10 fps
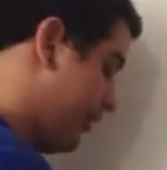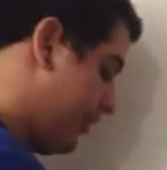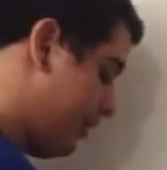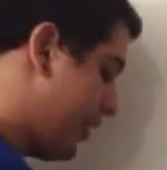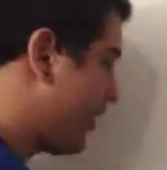
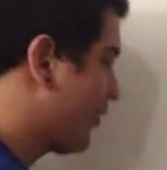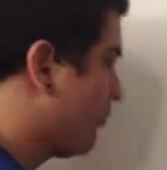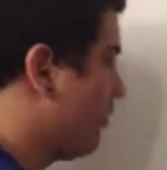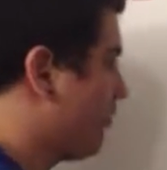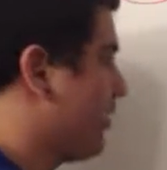You guys
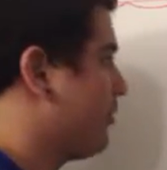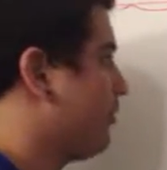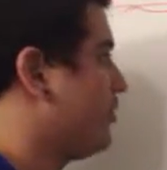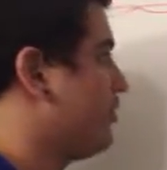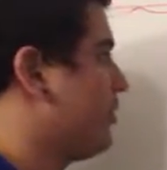remember I
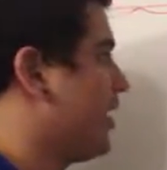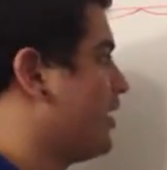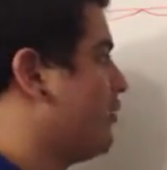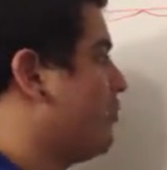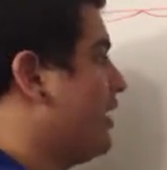told you that
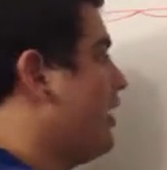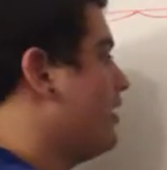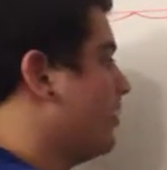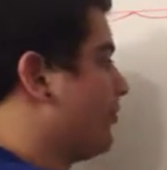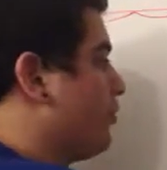the
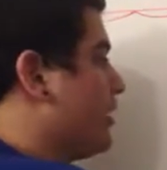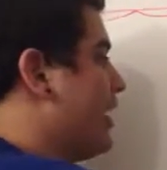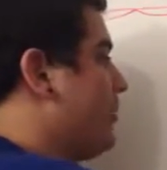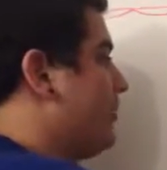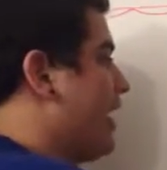platelets were
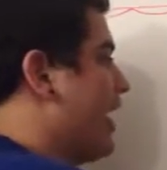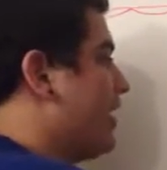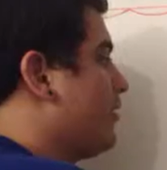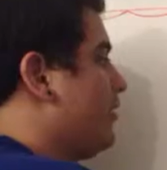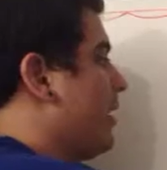kept
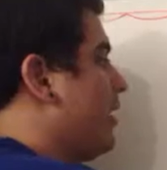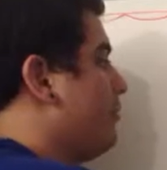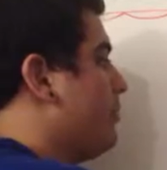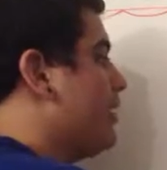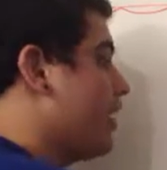inactivated
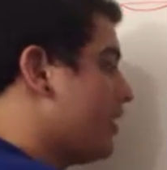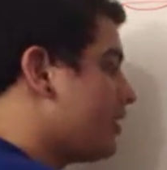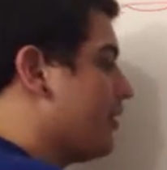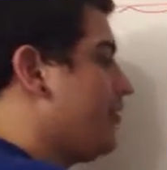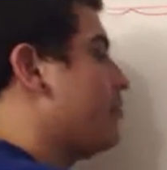because
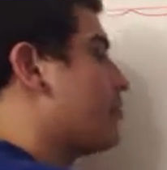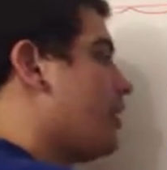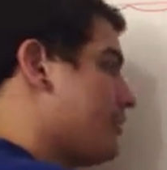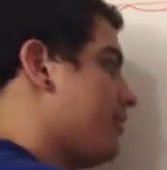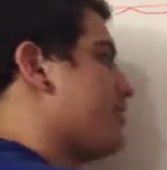of the
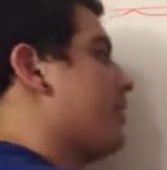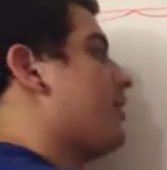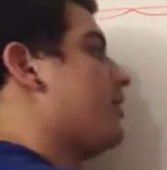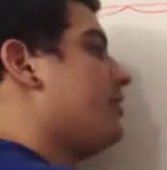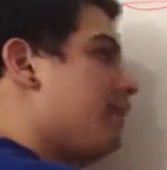
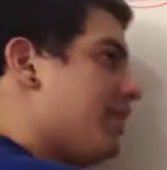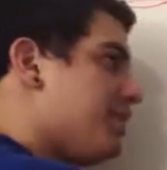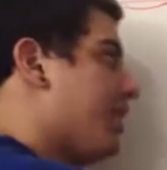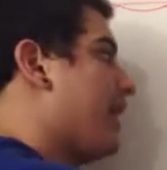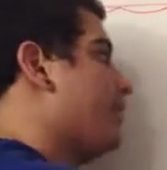prostacyclin, the
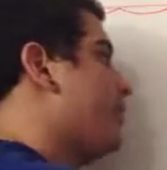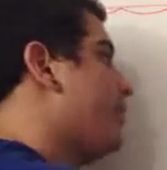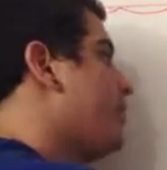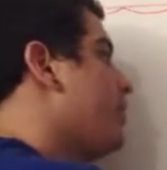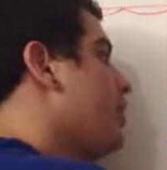PGI2. You
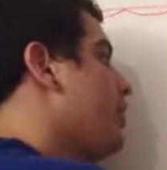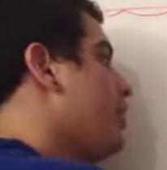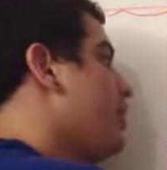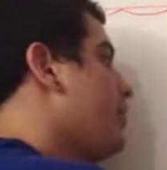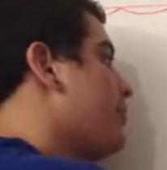
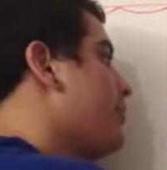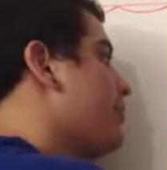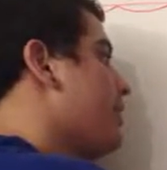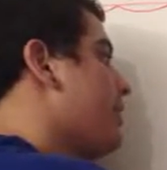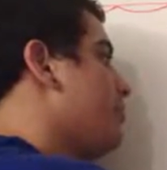know, they were
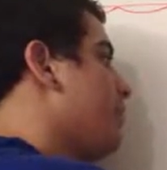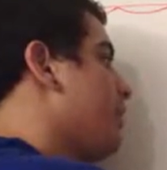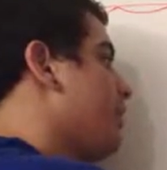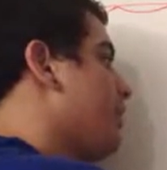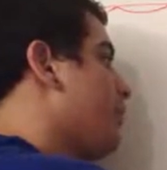
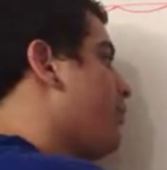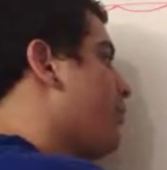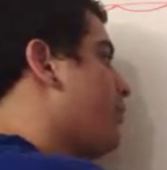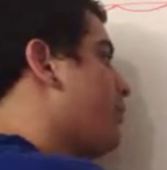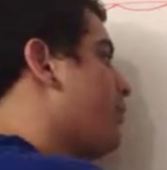sleeping, they were